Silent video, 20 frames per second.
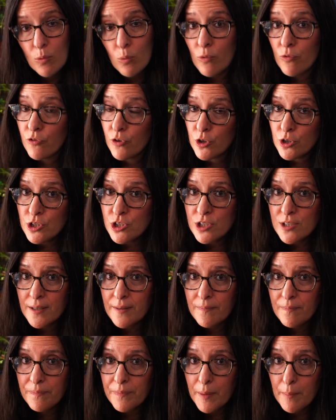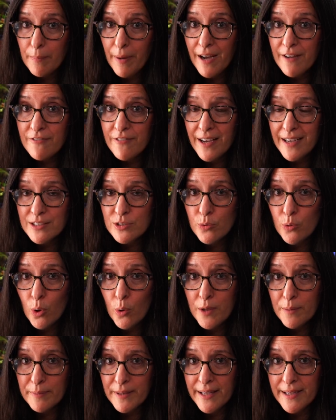First, buy fast
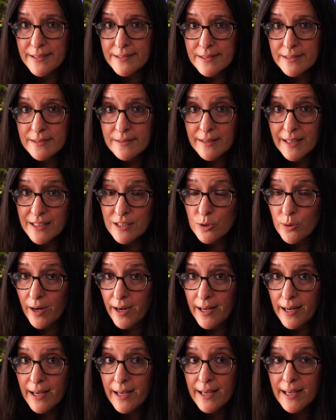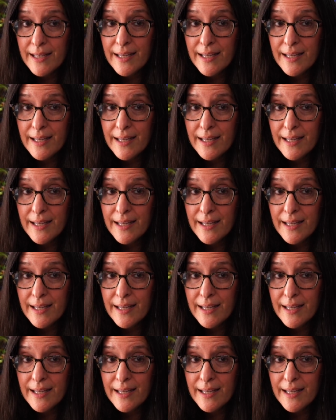growing plants. That's right.